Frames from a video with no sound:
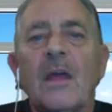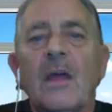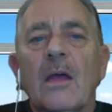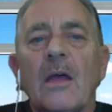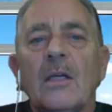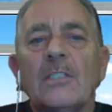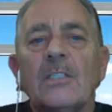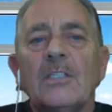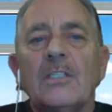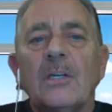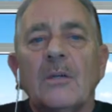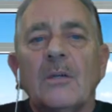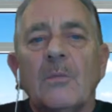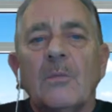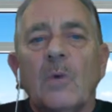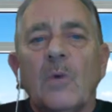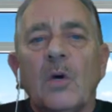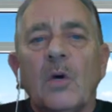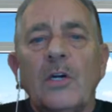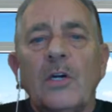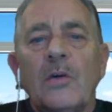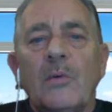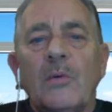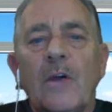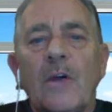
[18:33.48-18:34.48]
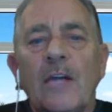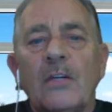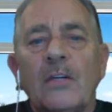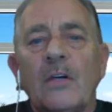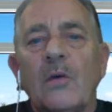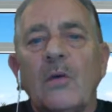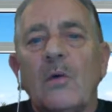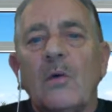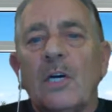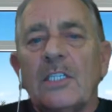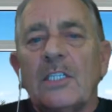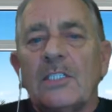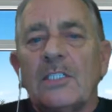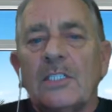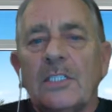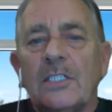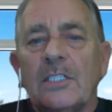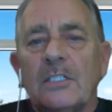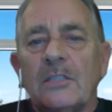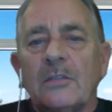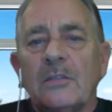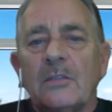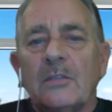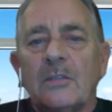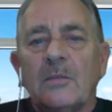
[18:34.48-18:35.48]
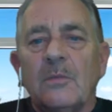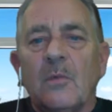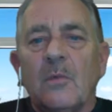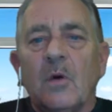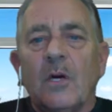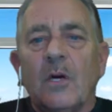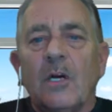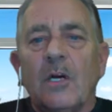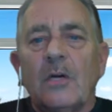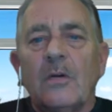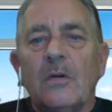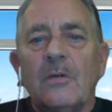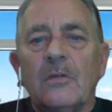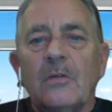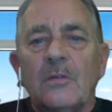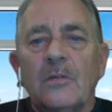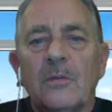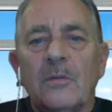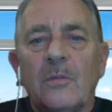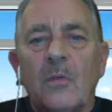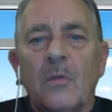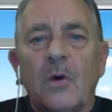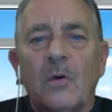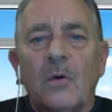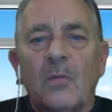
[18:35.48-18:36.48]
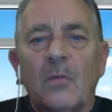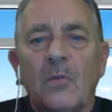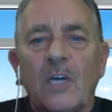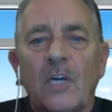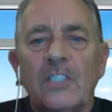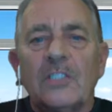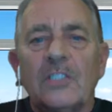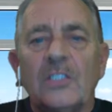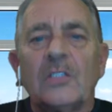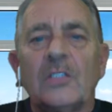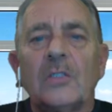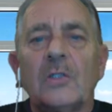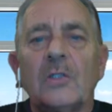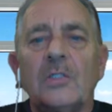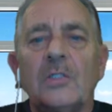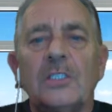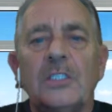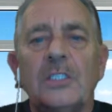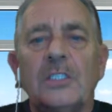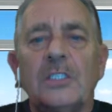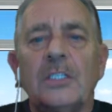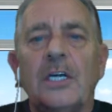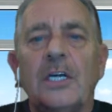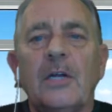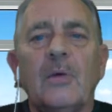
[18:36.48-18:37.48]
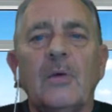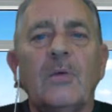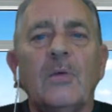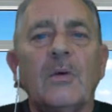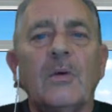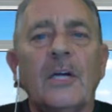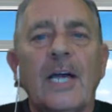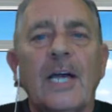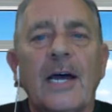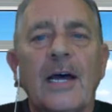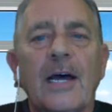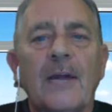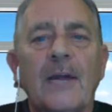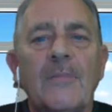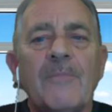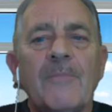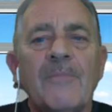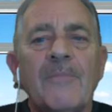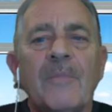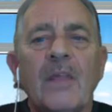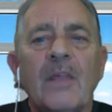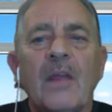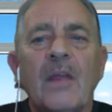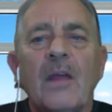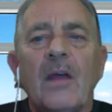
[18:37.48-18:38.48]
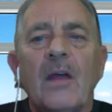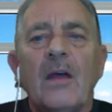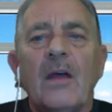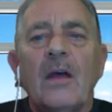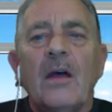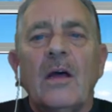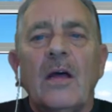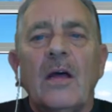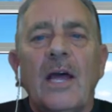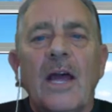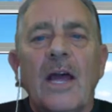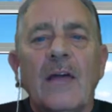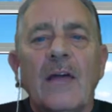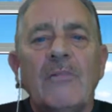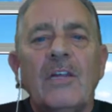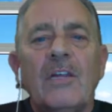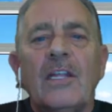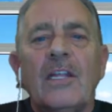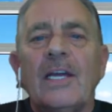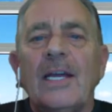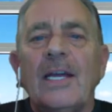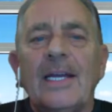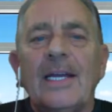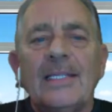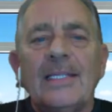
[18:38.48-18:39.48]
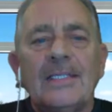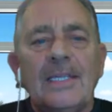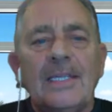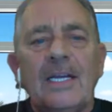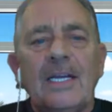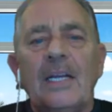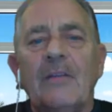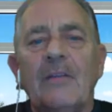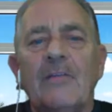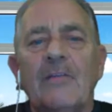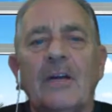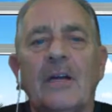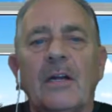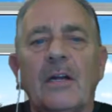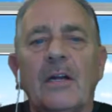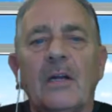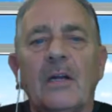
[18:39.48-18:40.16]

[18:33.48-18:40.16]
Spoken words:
So the more direct the question, the more resolution that you will get. Everything is even.